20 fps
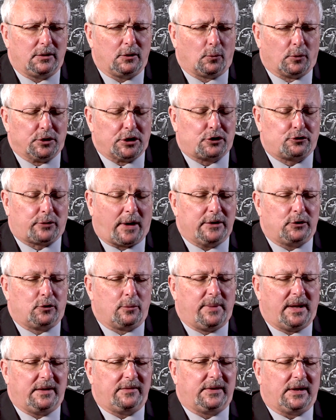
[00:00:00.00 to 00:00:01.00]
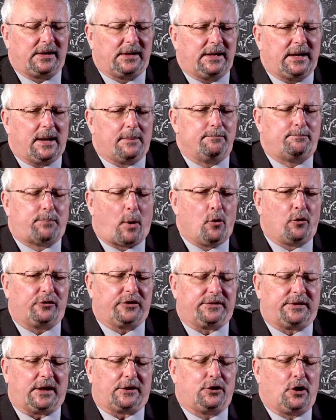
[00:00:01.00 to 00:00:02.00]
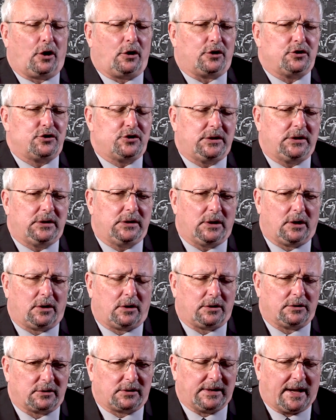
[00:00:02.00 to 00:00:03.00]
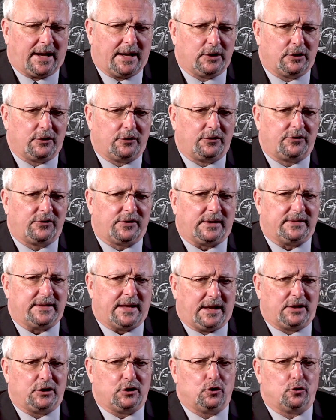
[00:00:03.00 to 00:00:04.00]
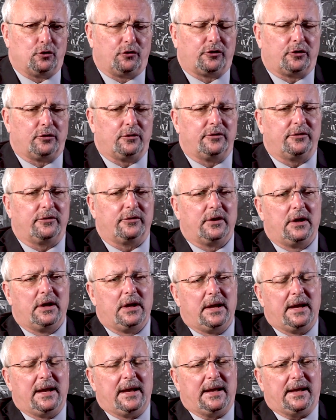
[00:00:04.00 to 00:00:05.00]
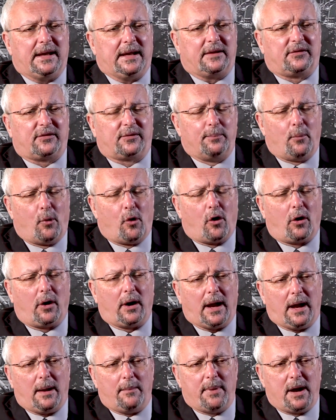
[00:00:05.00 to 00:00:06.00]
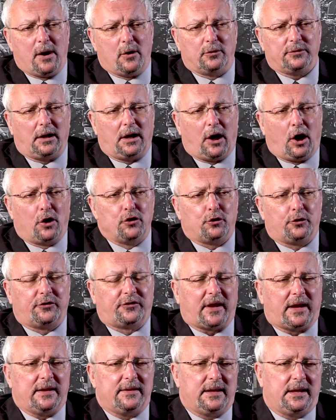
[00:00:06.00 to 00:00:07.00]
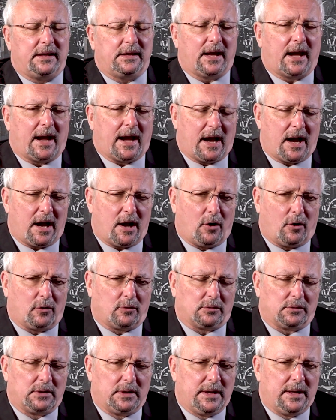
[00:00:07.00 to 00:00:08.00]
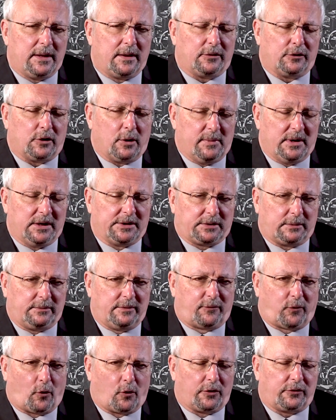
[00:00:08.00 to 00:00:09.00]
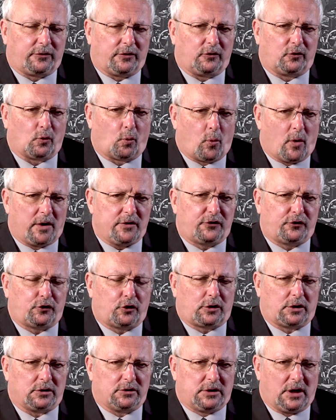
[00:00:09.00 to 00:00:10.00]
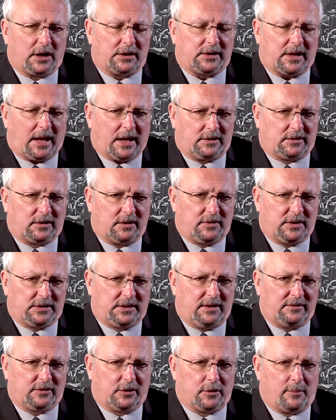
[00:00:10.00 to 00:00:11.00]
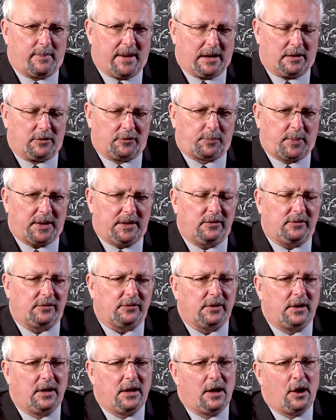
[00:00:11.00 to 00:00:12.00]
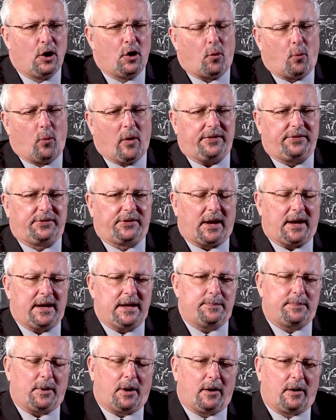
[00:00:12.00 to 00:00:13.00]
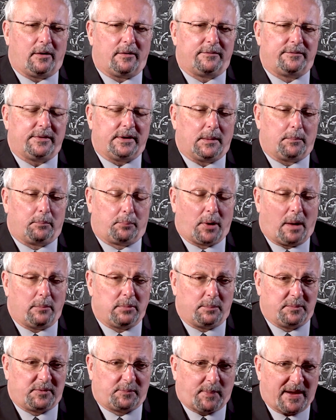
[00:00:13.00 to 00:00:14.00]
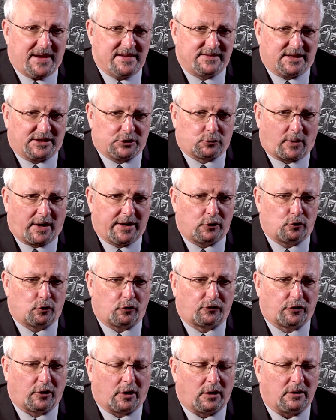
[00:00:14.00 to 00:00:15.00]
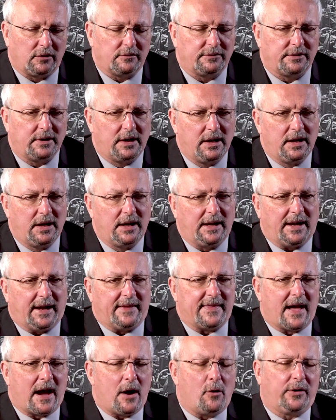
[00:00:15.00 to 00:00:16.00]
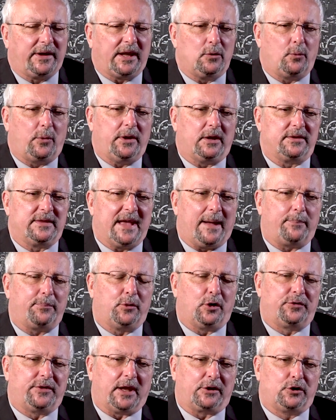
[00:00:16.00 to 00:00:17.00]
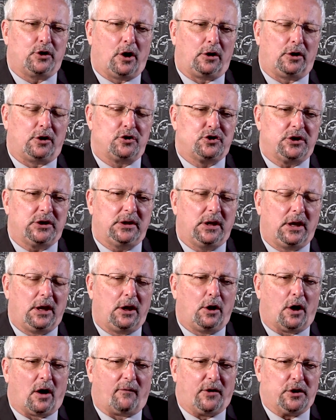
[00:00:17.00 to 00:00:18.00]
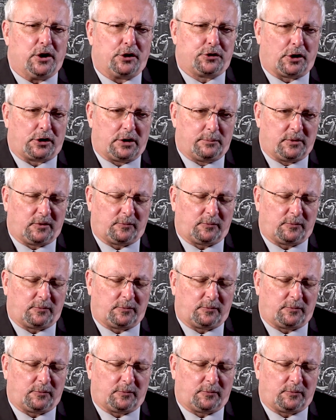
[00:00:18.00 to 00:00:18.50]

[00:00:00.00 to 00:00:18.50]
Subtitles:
We're not trying to basically impose a technology on clients and end users. It's more about understanding how the military forces wants to conduct activities in the battle space, what type of problem space they're trying to solve, and how can we adapt the technology of an autonomous